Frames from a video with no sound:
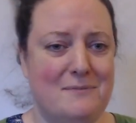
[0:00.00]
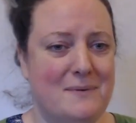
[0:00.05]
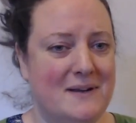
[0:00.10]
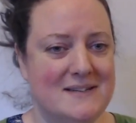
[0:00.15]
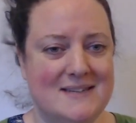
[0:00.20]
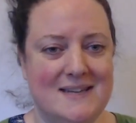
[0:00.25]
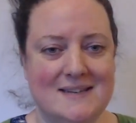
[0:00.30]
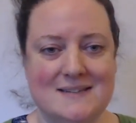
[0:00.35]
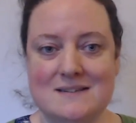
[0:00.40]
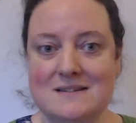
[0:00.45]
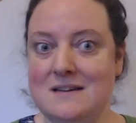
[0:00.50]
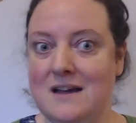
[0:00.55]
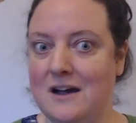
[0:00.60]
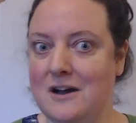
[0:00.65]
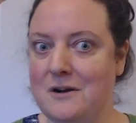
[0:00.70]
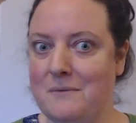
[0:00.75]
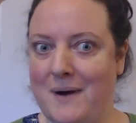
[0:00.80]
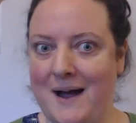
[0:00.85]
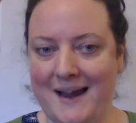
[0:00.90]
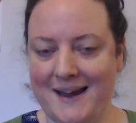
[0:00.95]
because there's
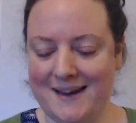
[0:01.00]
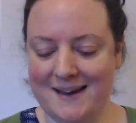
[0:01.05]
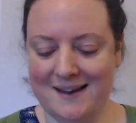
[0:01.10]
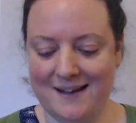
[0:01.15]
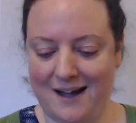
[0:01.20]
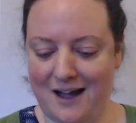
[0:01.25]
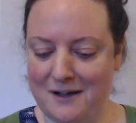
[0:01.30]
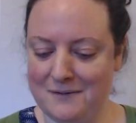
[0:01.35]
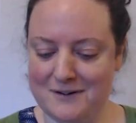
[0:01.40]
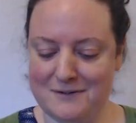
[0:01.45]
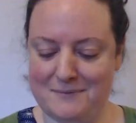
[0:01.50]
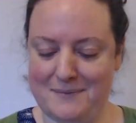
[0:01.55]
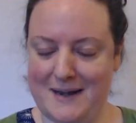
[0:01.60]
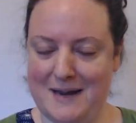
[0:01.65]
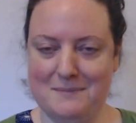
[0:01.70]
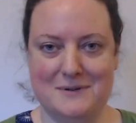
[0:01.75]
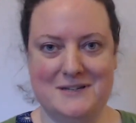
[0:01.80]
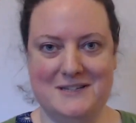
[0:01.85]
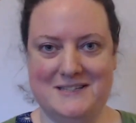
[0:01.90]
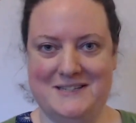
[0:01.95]
no way I would have been
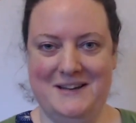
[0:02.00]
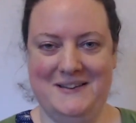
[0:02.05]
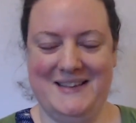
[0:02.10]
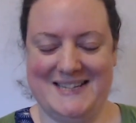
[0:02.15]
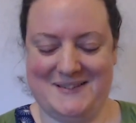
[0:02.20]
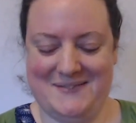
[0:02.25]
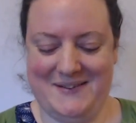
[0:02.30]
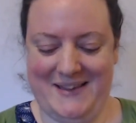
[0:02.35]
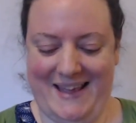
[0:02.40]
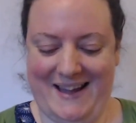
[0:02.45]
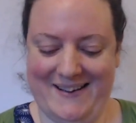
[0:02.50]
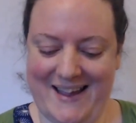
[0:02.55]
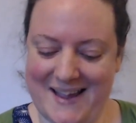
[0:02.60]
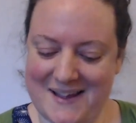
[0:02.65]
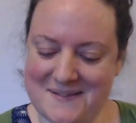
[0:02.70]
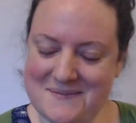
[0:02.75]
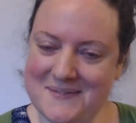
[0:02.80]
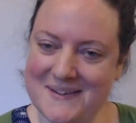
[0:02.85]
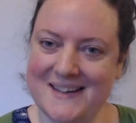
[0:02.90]
able to do this without him.